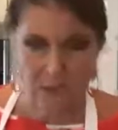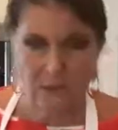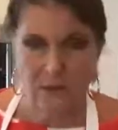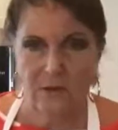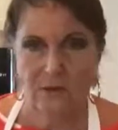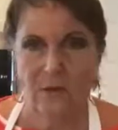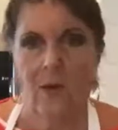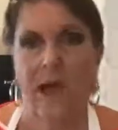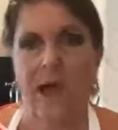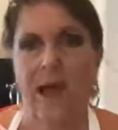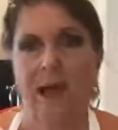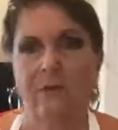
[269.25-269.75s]

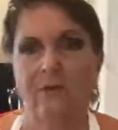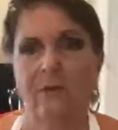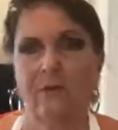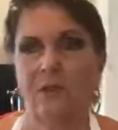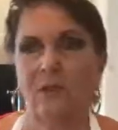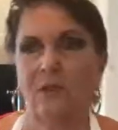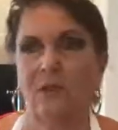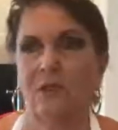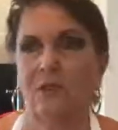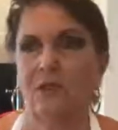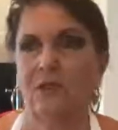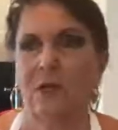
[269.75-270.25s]
you know how
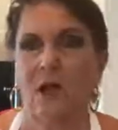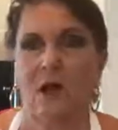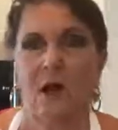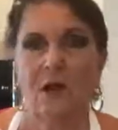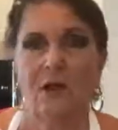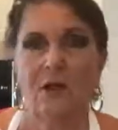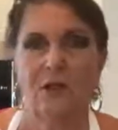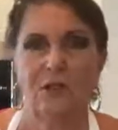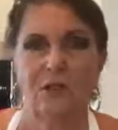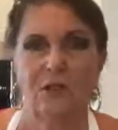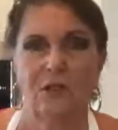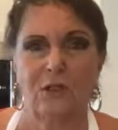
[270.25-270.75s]
you
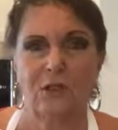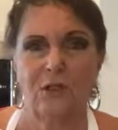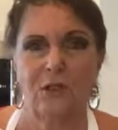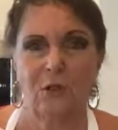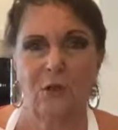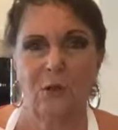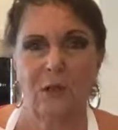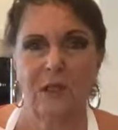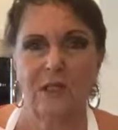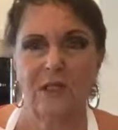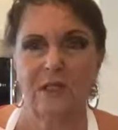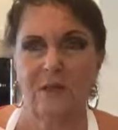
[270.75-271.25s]
start
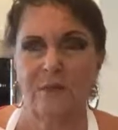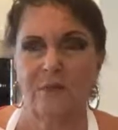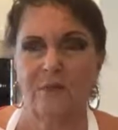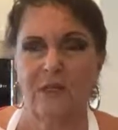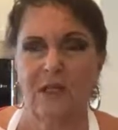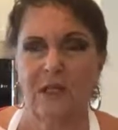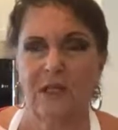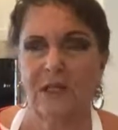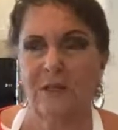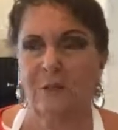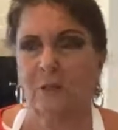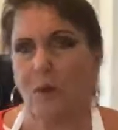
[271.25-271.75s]
doing
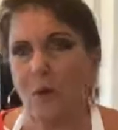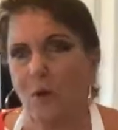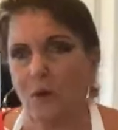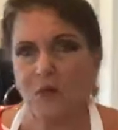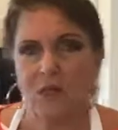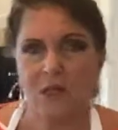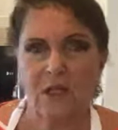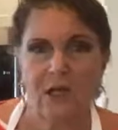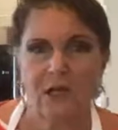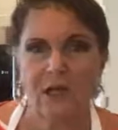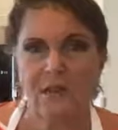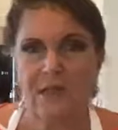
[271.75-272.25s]
something and the
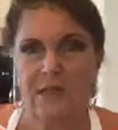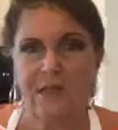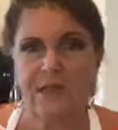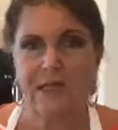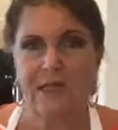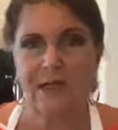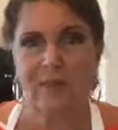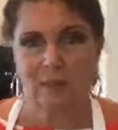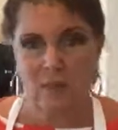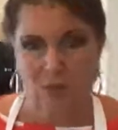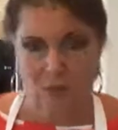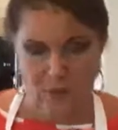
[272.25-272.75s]
bowl starts to
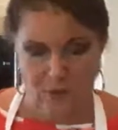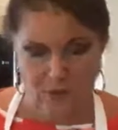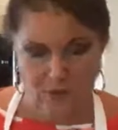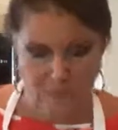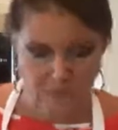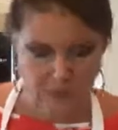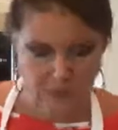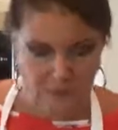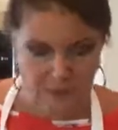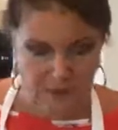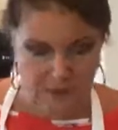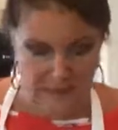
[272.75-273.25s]
slip all
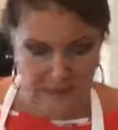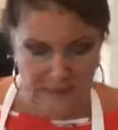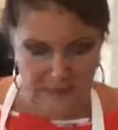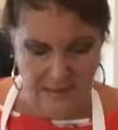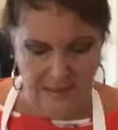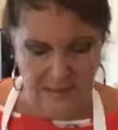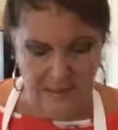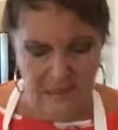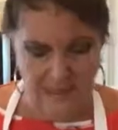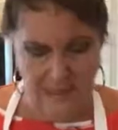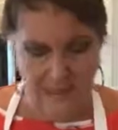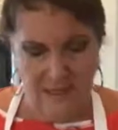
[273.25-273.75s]
over the
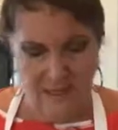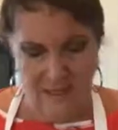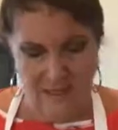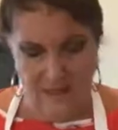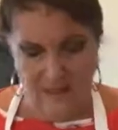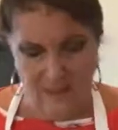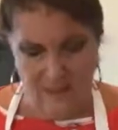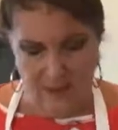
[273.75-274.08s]
place?